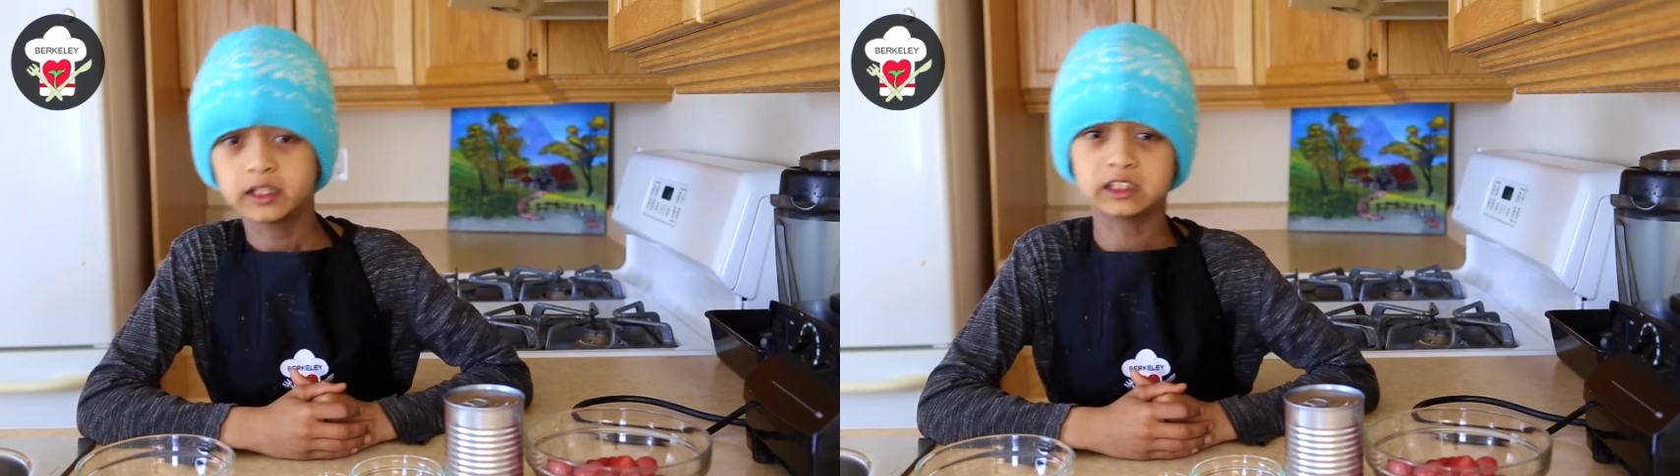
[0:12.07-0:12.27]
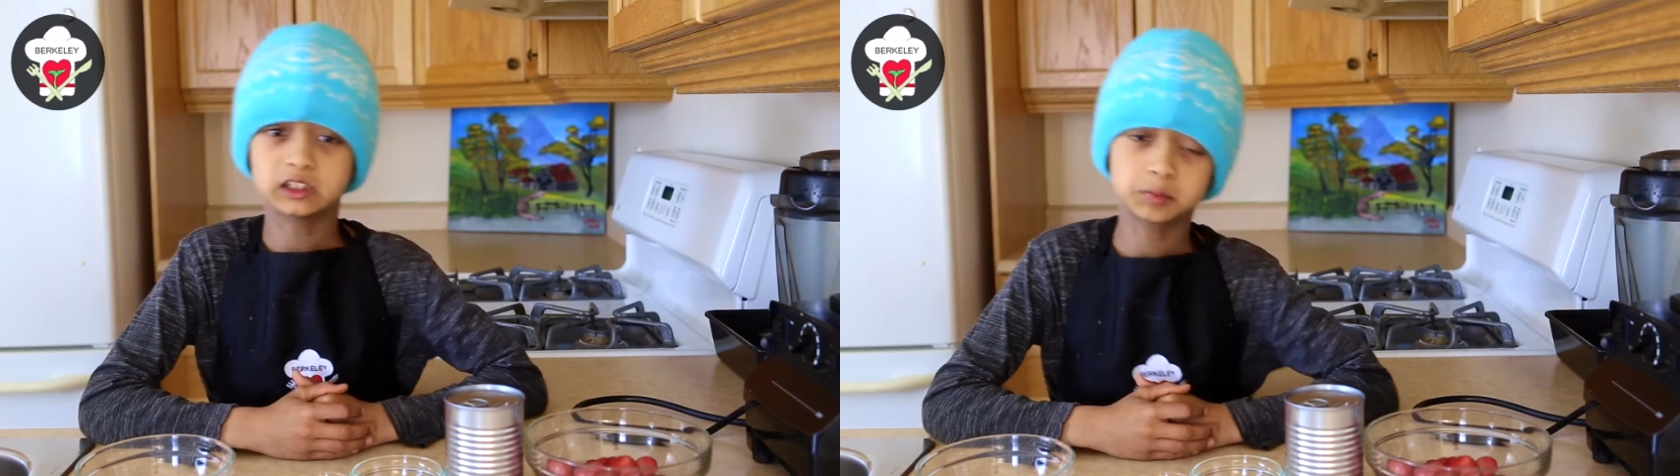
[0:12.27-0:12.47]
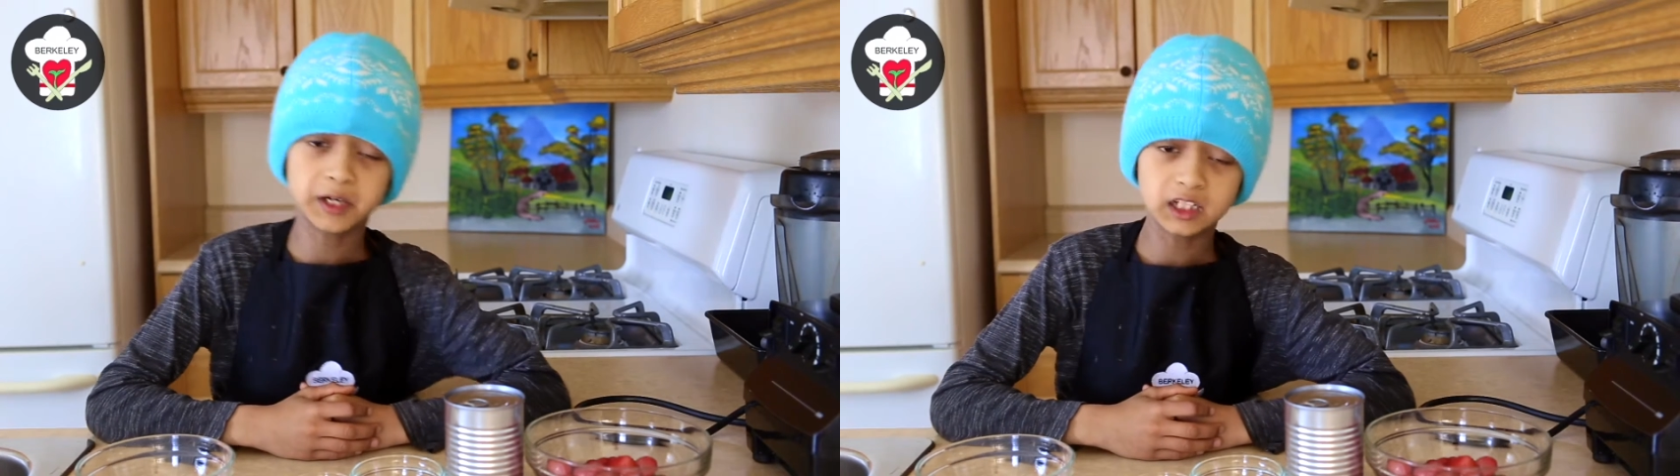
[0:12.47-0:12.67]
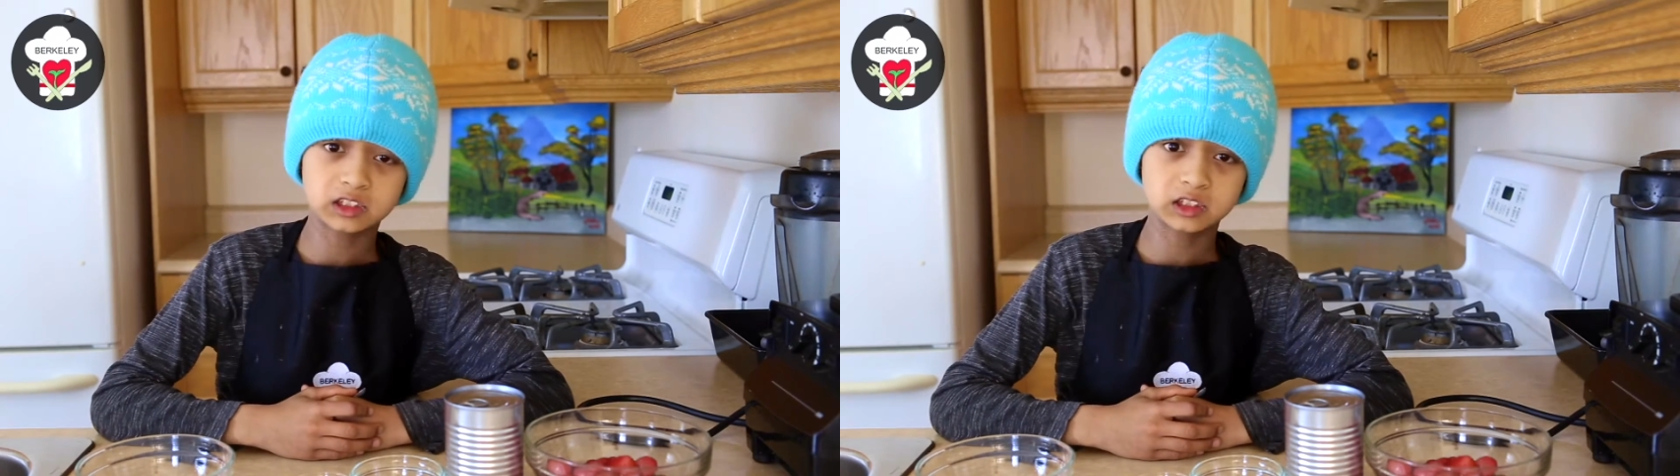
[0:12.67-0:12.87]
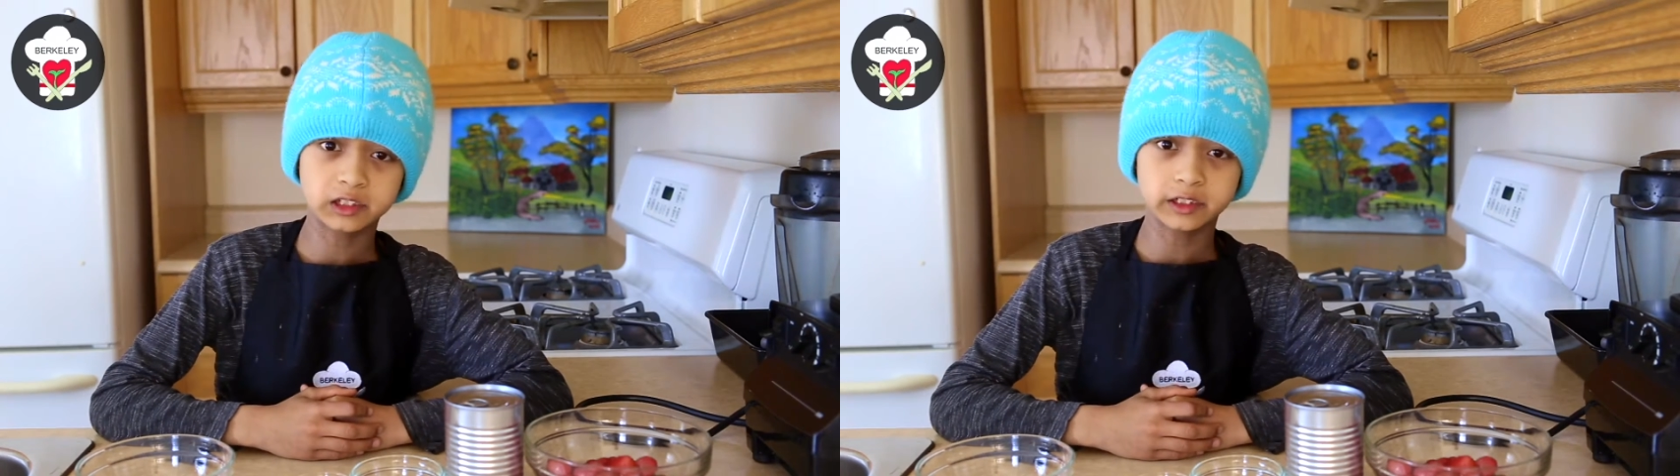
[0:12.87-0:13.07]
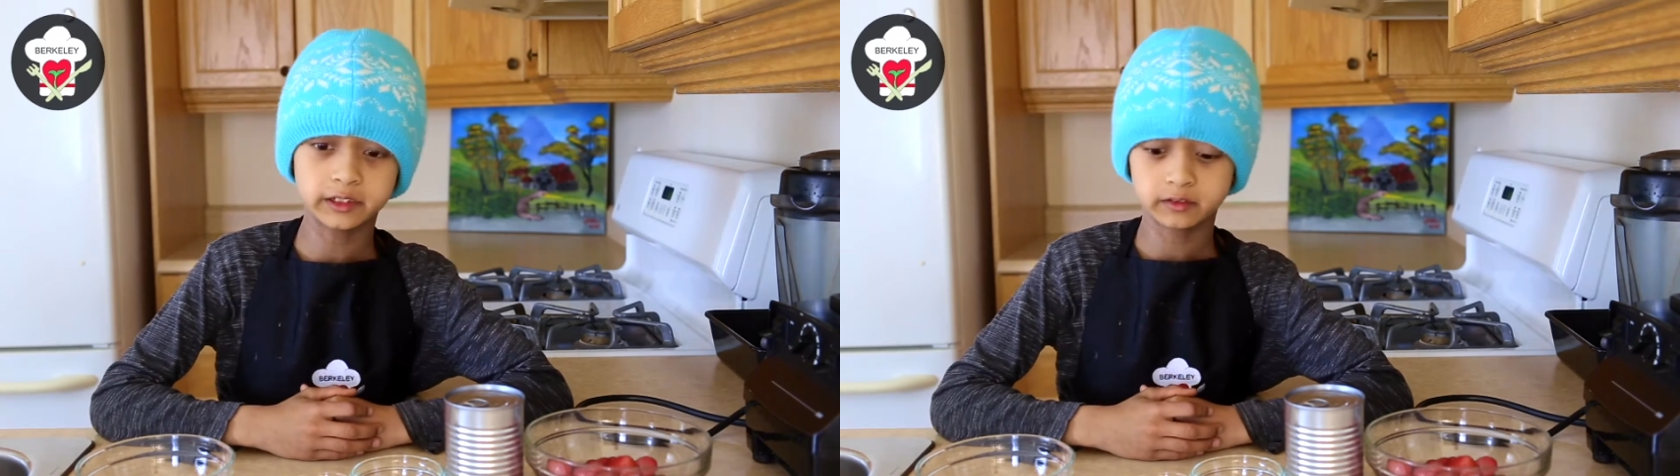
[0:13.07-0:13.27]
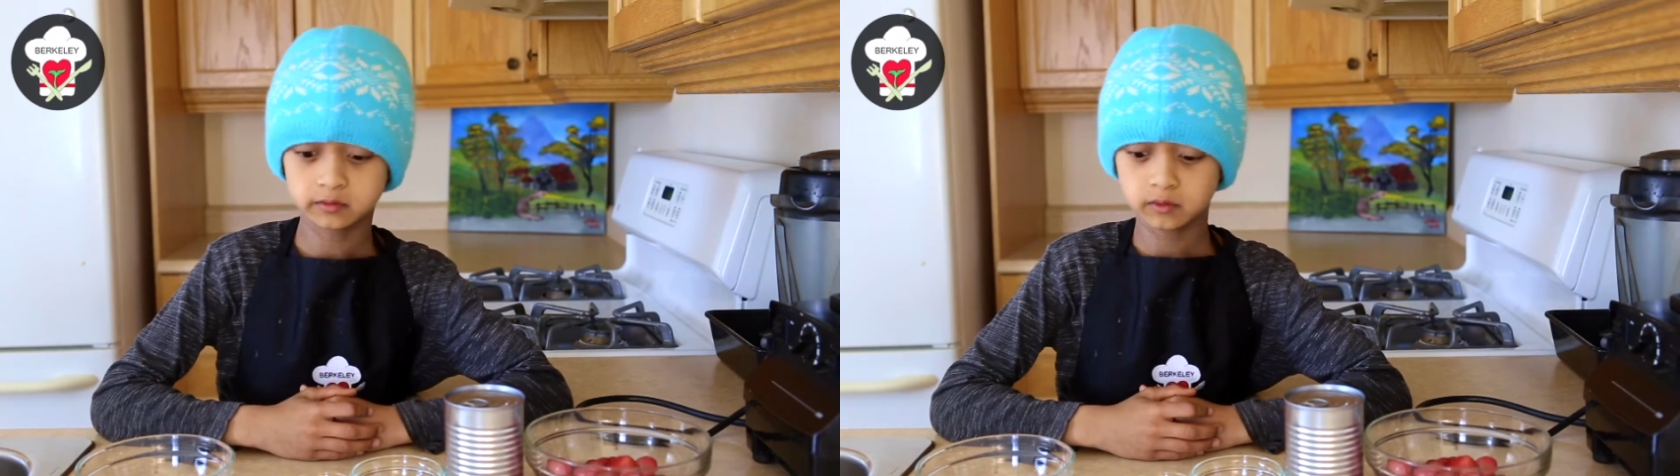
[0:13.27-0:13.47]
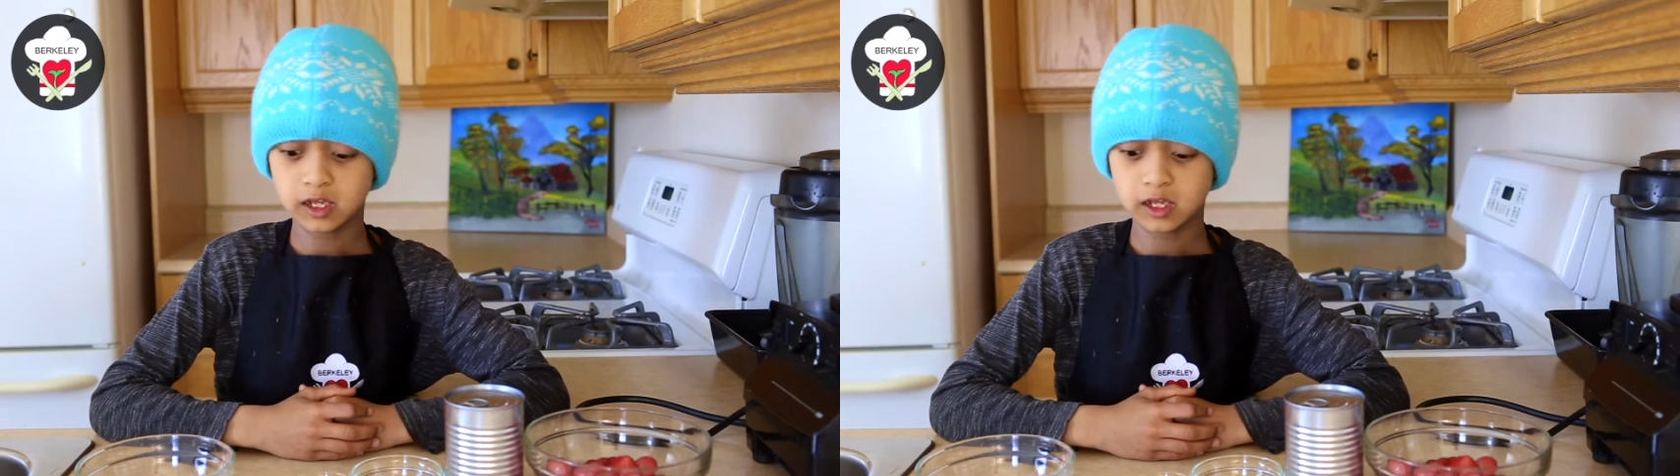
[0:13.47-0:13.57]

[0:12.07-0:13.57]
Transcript: a spatula,